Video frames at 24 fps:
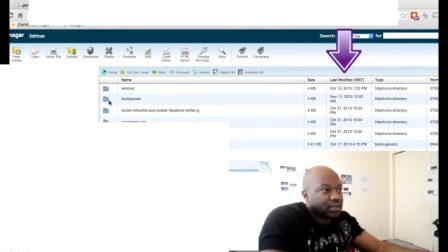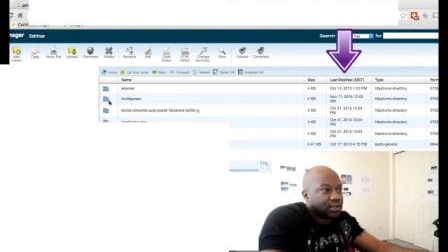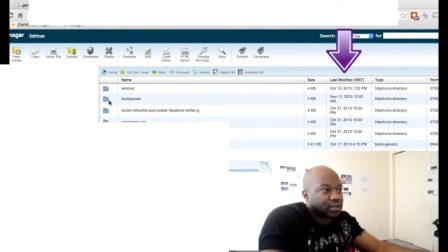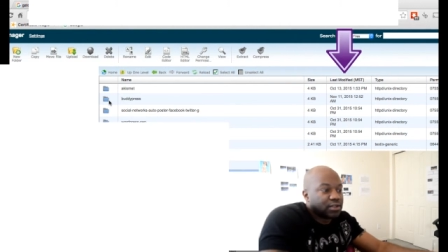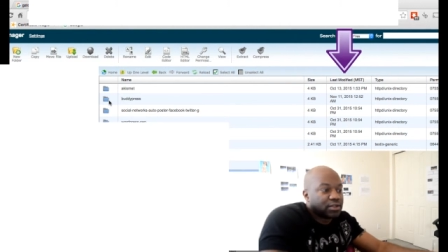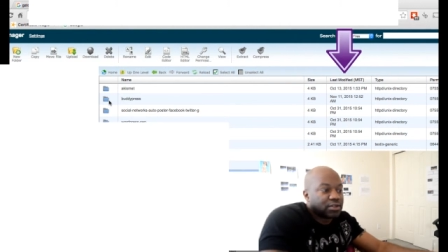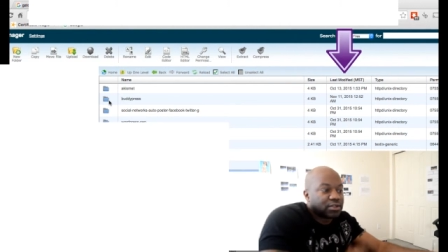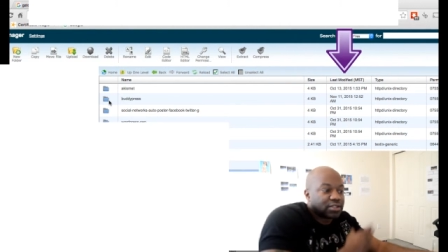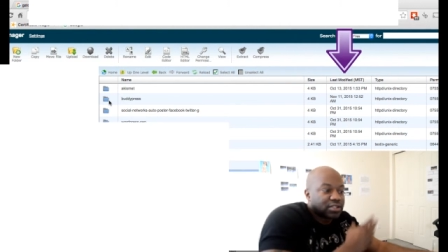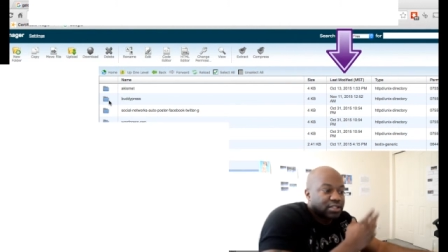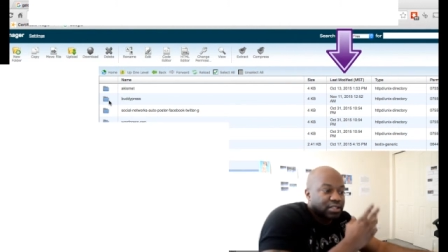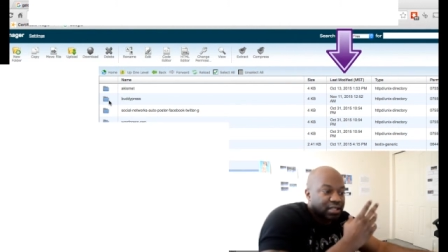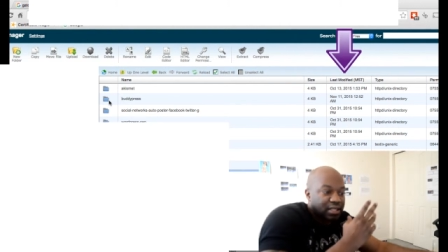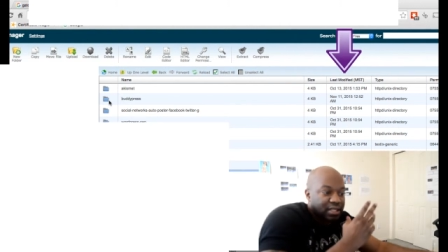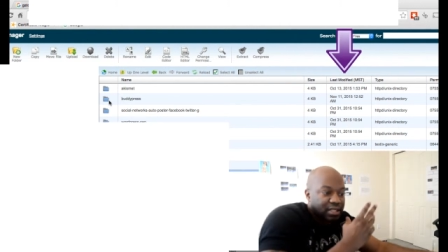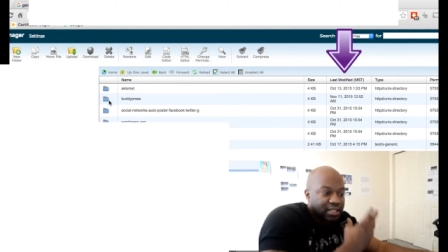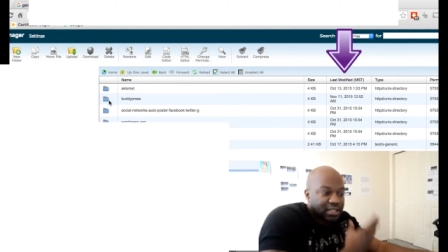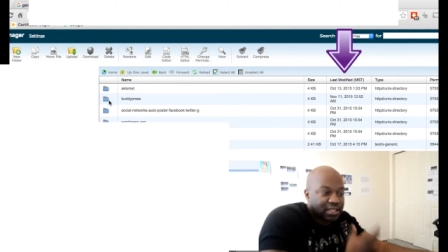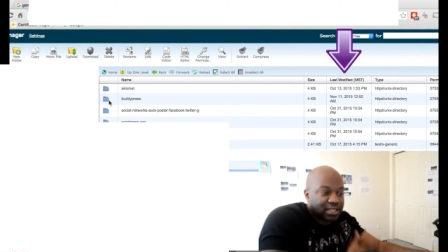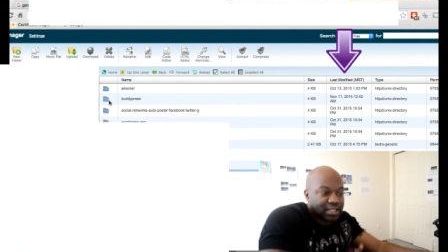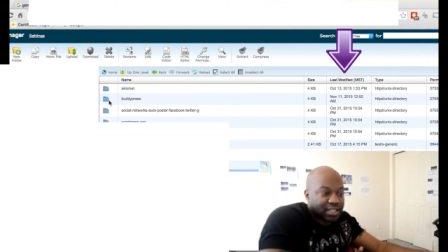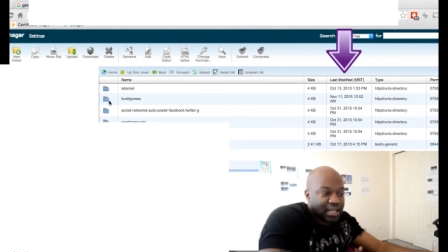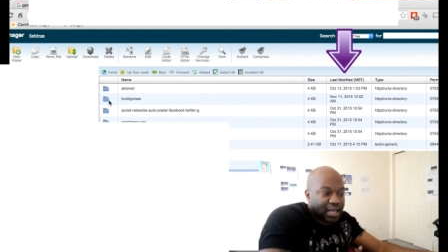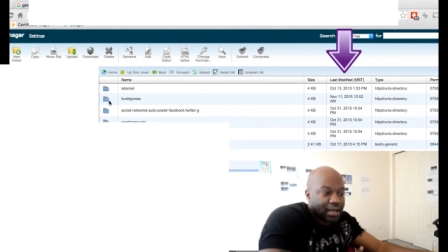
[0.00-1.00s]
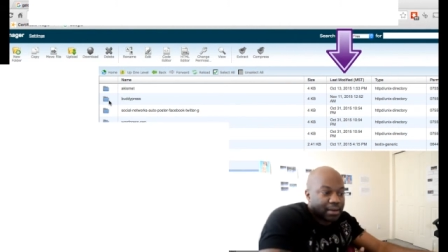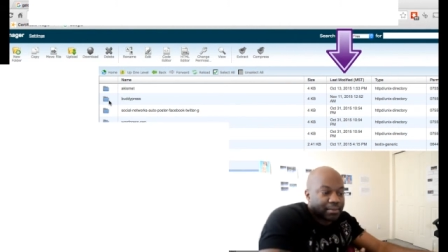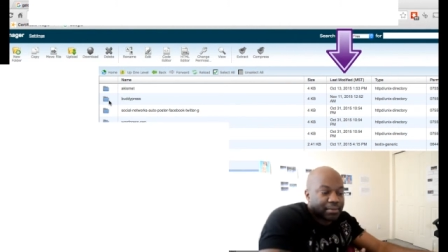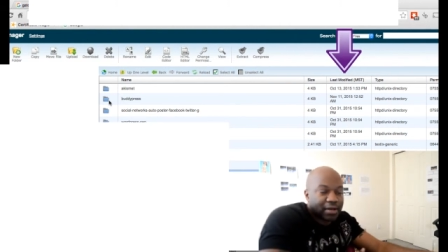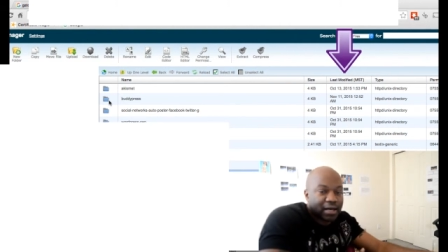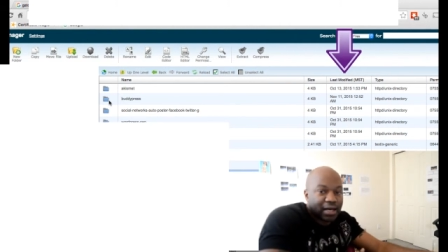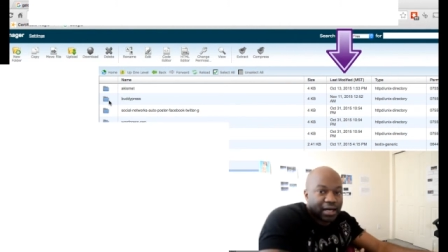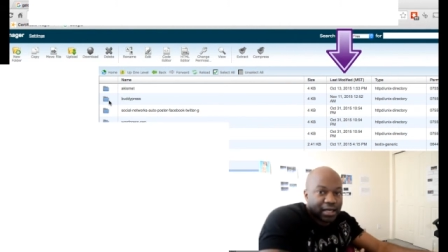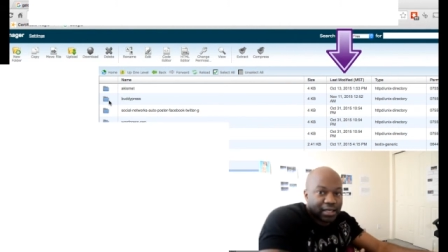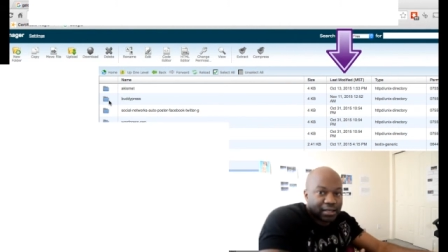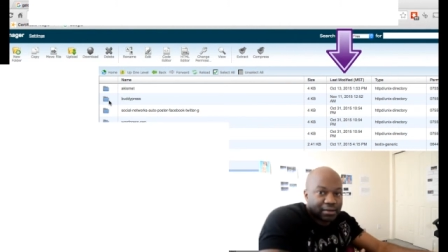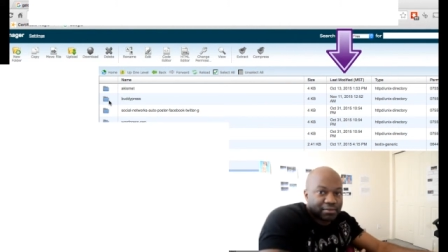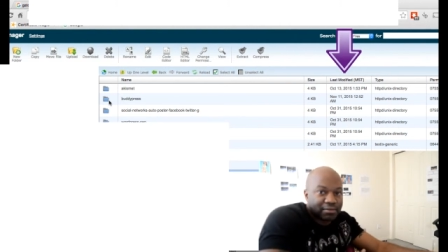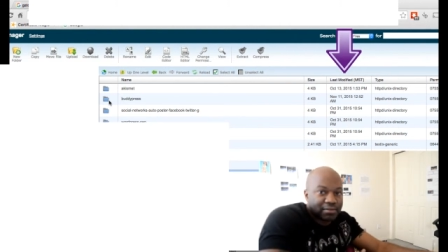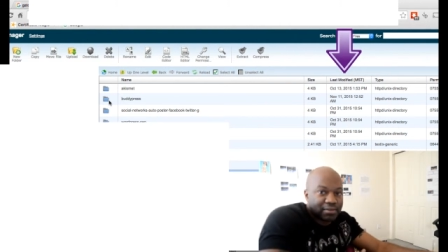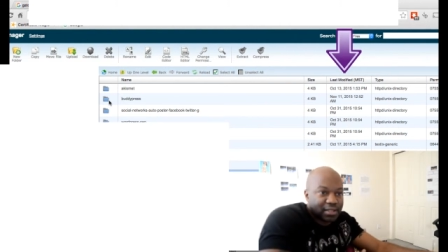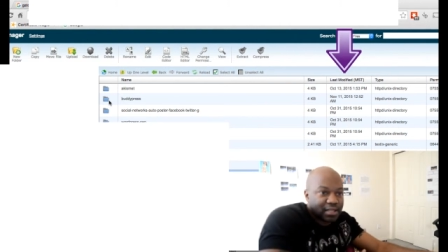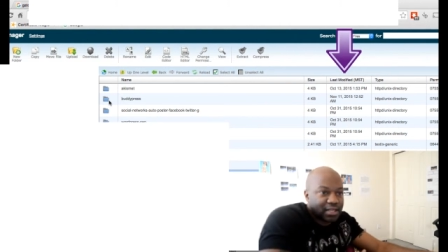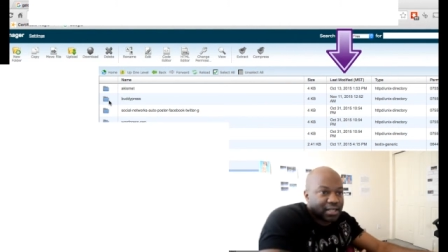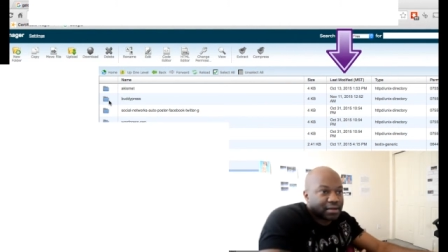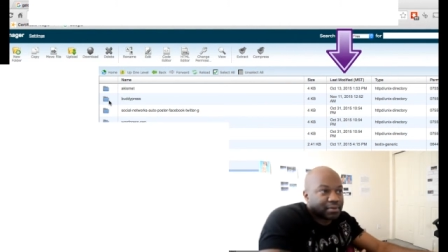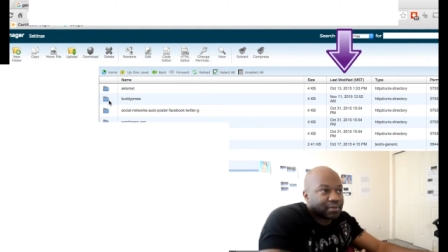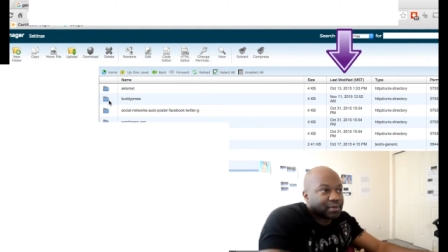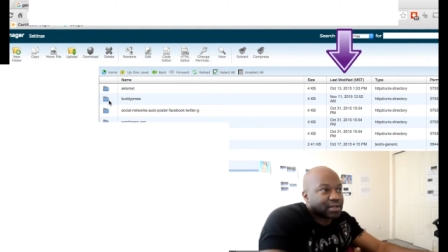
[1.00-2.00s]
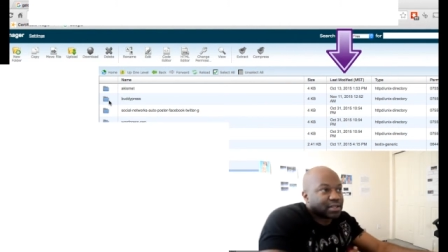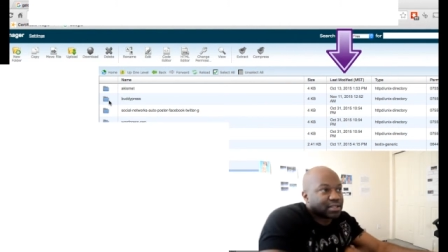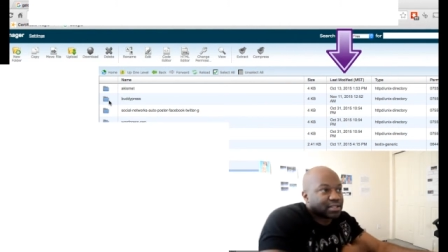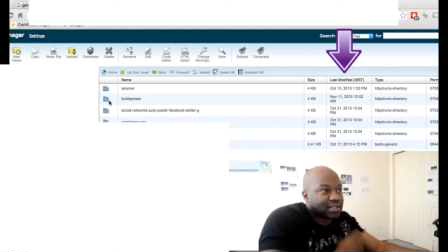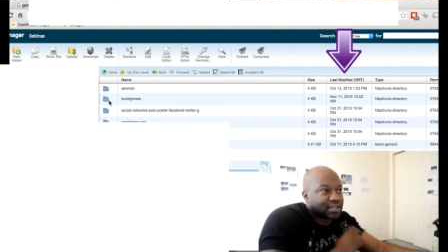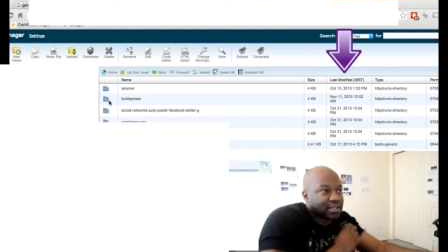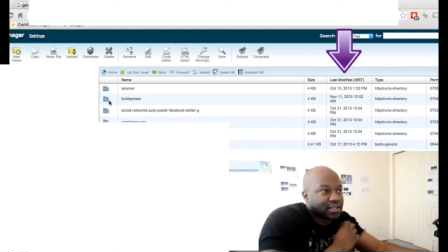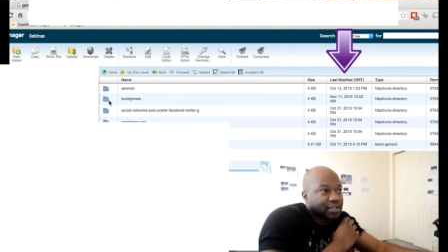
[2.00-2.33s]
you'll see the same kind of thing because